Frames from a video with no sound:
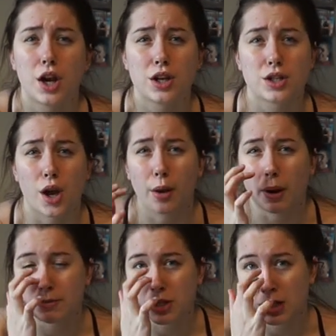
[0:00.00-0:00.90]
So
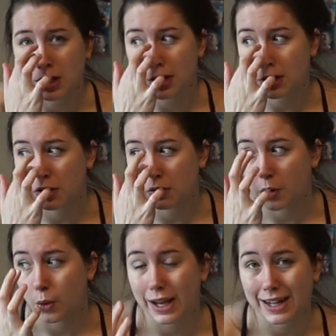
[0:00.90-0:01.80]
I'm just going to
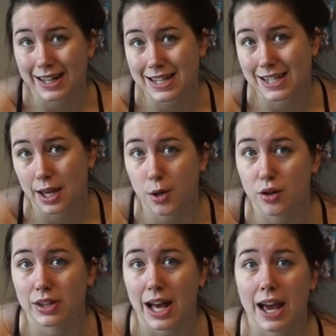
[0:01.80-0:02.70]
quickly skim
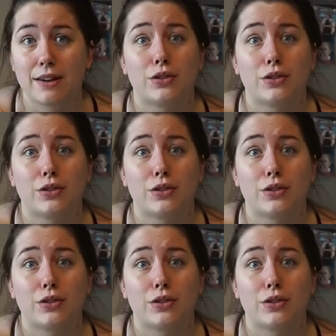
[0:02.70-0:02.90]
over that.